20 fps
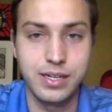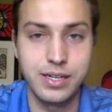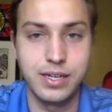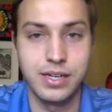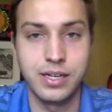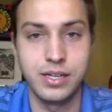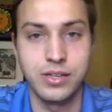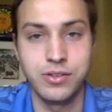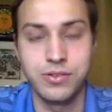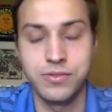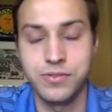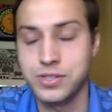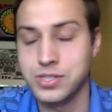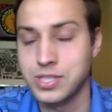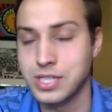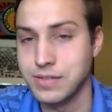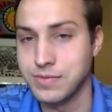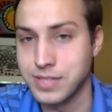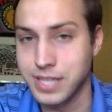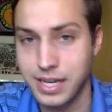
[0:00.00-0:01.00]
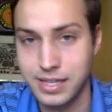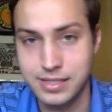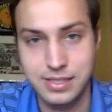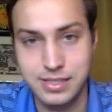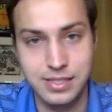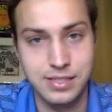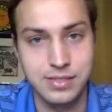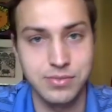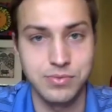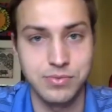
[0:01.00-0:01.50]
Uh, University of
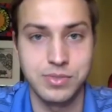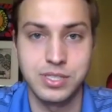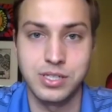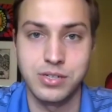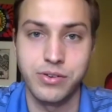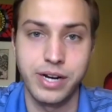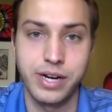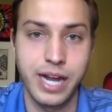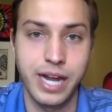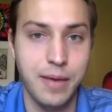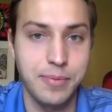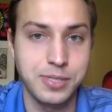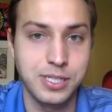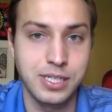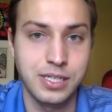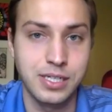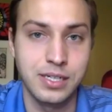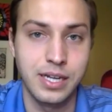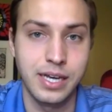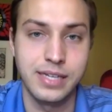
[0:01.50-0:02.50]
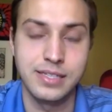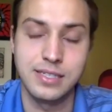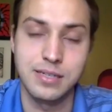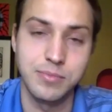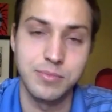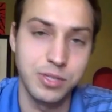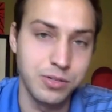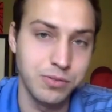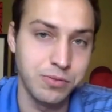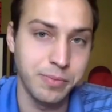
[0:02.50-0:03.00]
Texas was a great option.
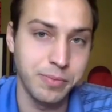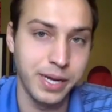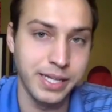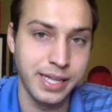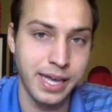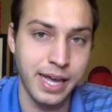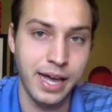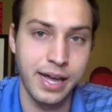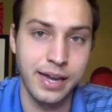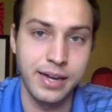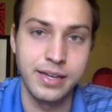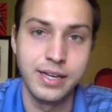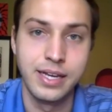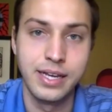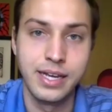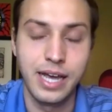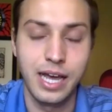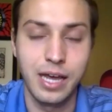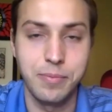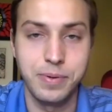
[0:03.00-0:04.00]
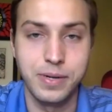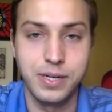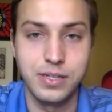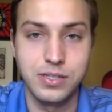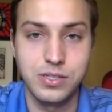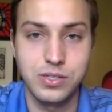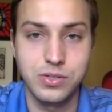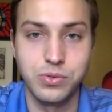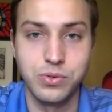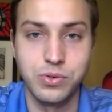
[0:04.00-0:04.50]
SMU, where my dad had been to
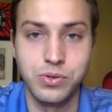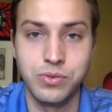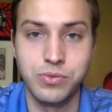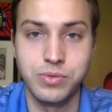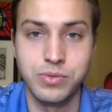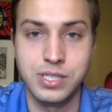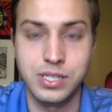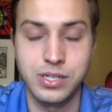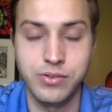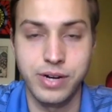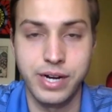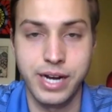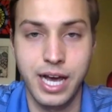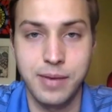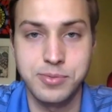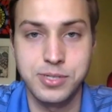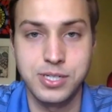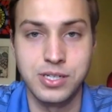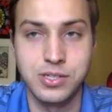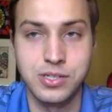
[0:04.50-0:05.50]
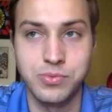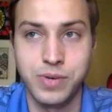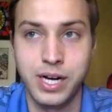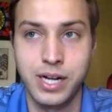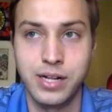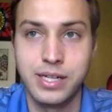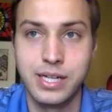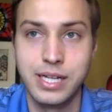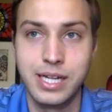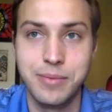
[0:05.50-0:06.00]
school, was a great option as
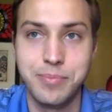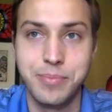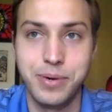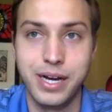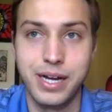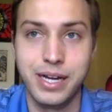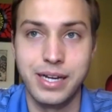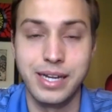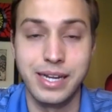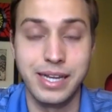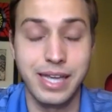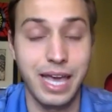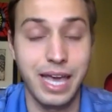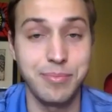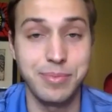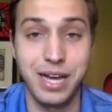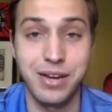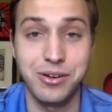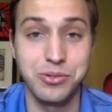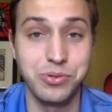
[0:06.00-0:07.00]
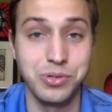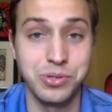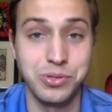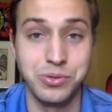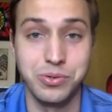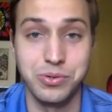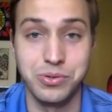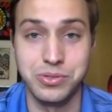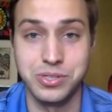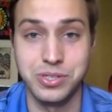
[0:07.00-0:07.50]
well. But it came down to a
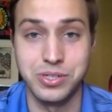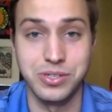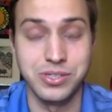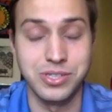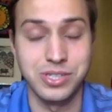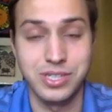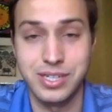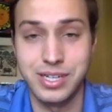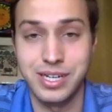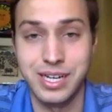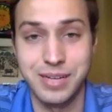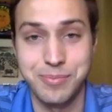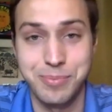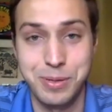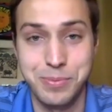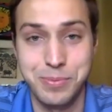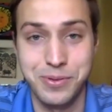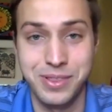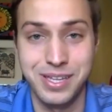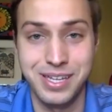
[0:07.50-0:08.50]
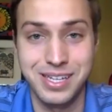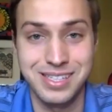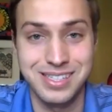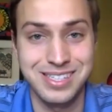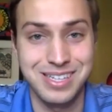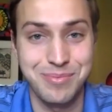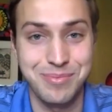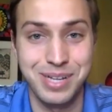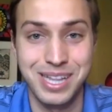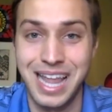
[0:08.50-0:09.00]
Google search. Uh, people think it's
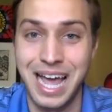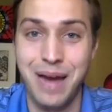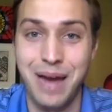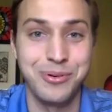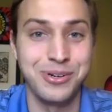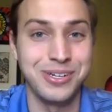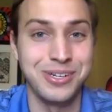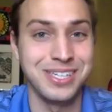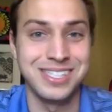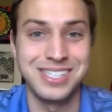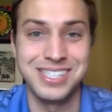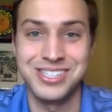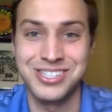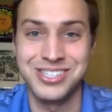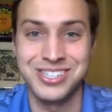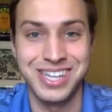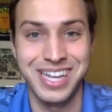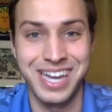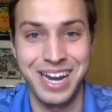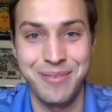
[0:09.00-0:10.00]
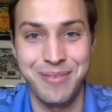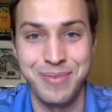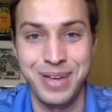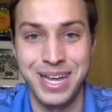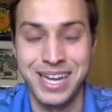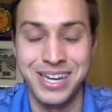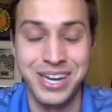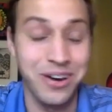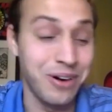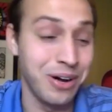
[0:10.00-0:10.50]
some elaborate decision that I made.
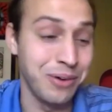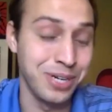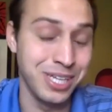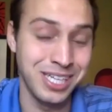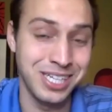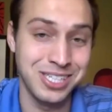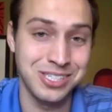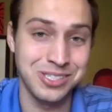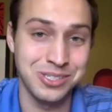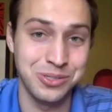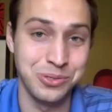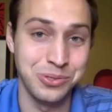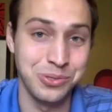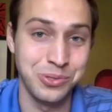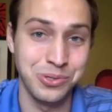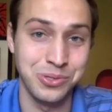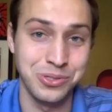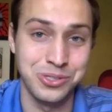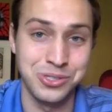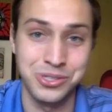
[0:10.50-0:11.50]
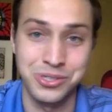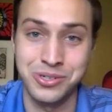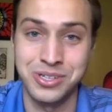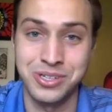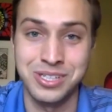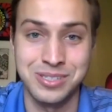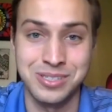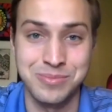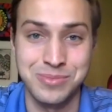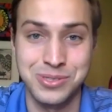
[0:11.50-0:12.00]
No, I really just Googled
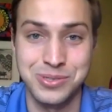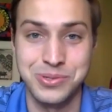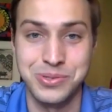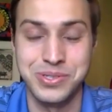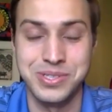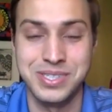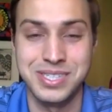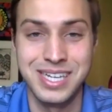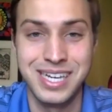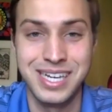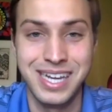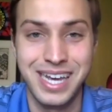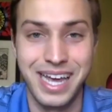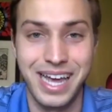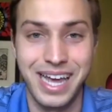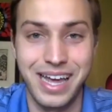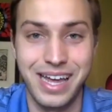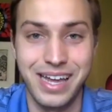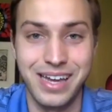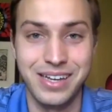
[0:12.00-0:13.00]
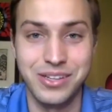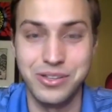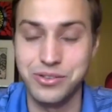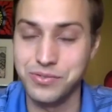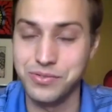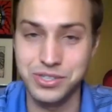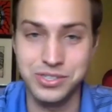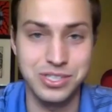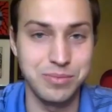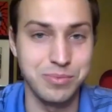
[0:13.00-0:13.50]
journalism schools, and
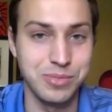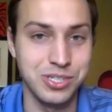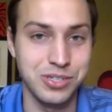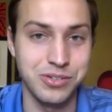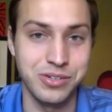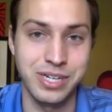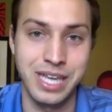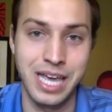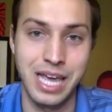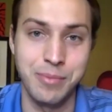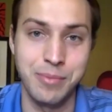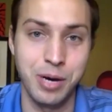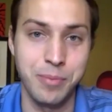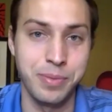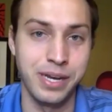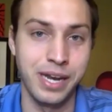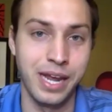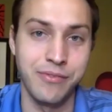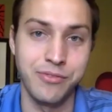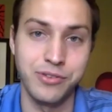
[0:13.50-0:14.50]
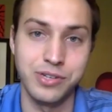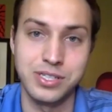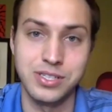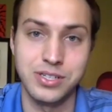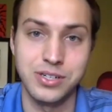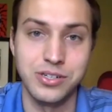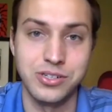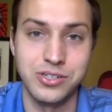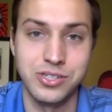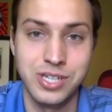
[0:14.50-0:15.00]
University of Missouri came up in every
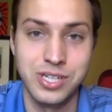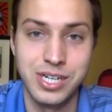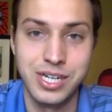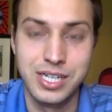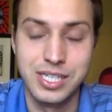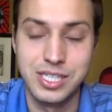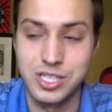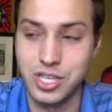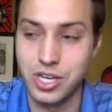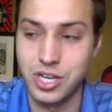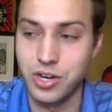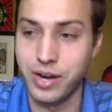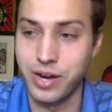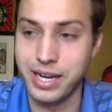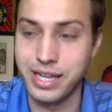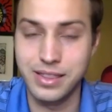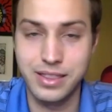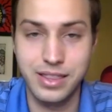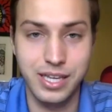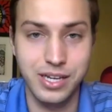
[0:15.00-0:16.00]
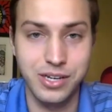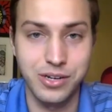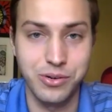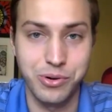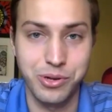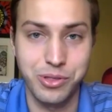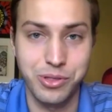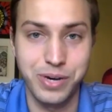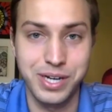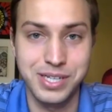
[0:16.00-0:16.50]
search. So I didn't think
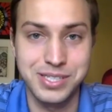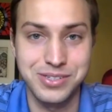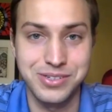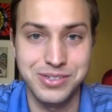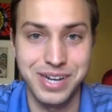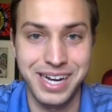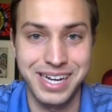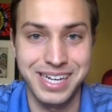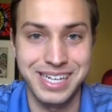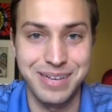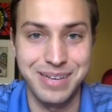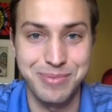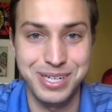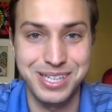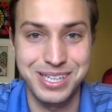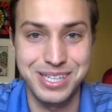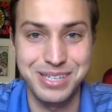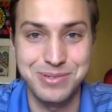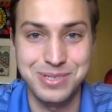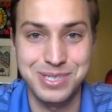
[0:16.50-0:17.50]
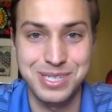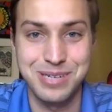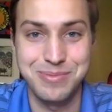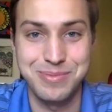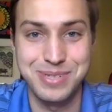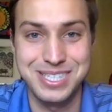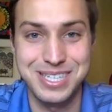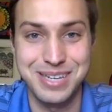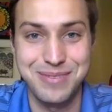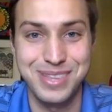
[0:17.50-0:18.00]
Northwestern academically was going to be
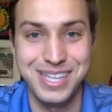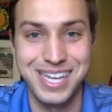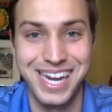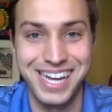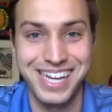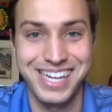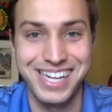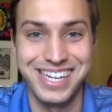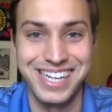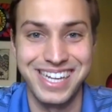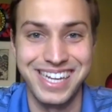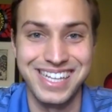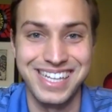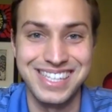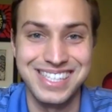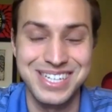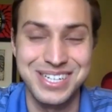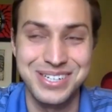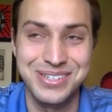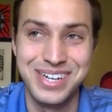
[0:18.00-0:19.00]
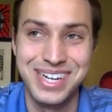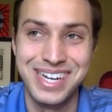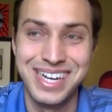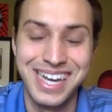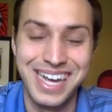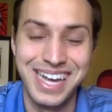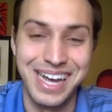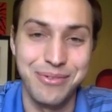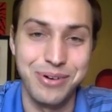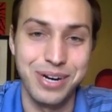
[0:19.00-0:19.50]
something I could get into.
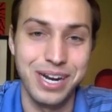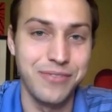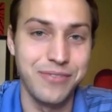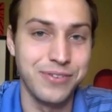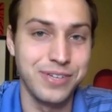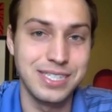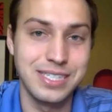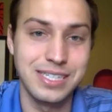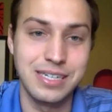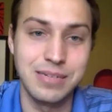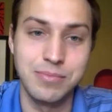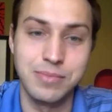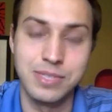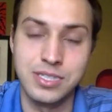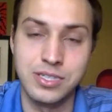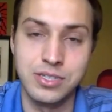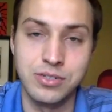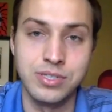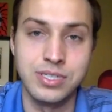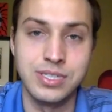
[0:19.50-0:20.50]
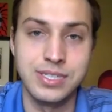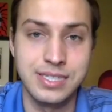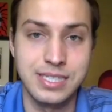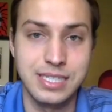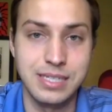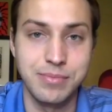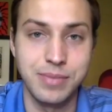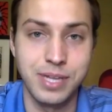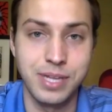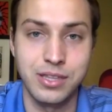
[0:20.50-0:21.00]
And when I visited Mizzou, it just
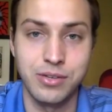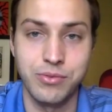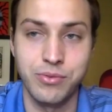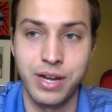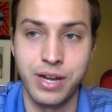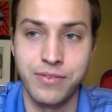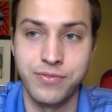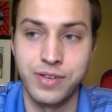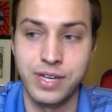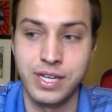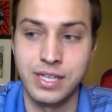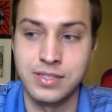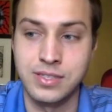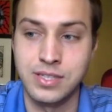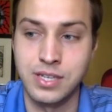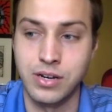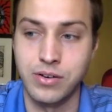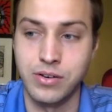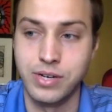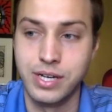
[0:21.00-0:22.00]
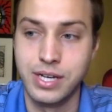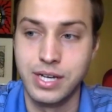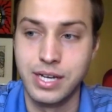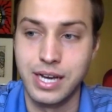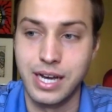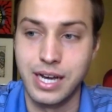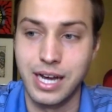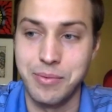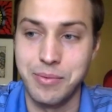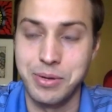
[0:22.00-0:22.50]
seemed like the right fit. So
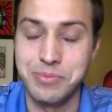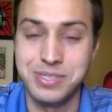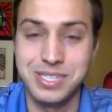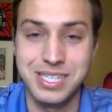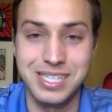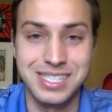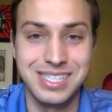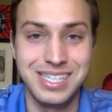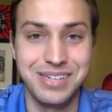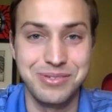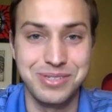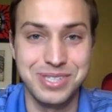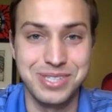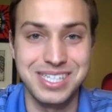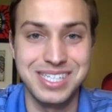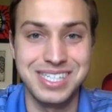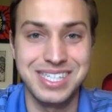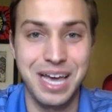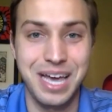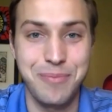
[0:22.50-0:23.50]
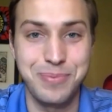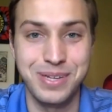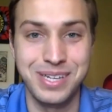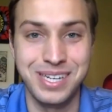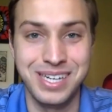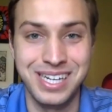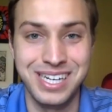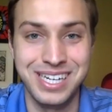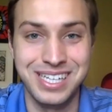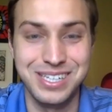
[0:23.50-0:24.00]
um, it was a it was a step in
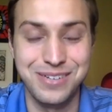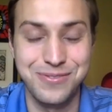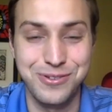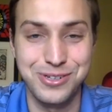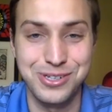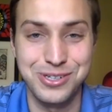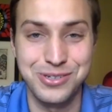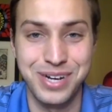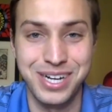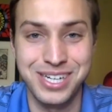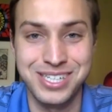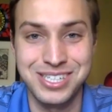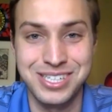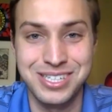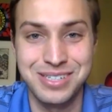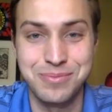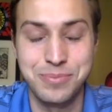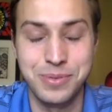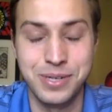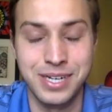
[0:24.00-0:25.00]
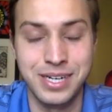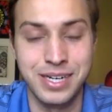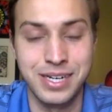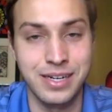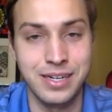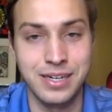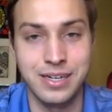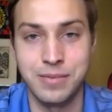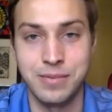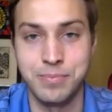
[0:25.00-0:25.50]
in a different direction, but it
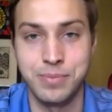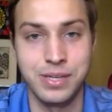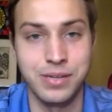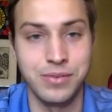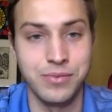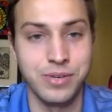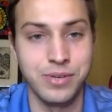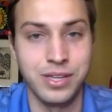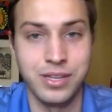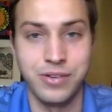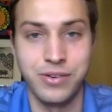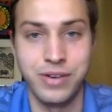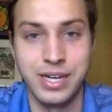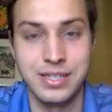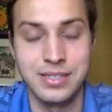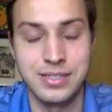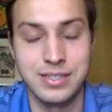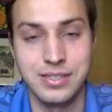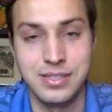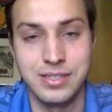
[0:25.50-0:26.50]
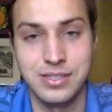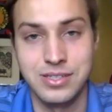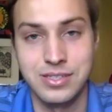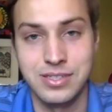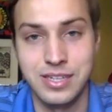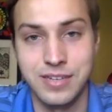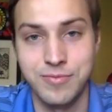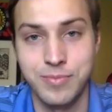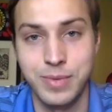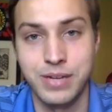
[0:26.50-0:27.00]
ended up being one of the greatest decisions
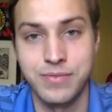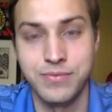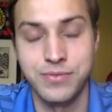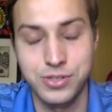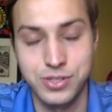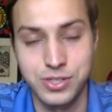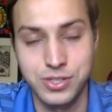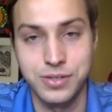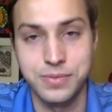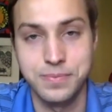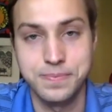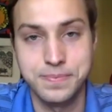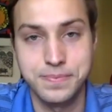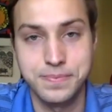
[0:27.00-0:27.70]
I've made for sure.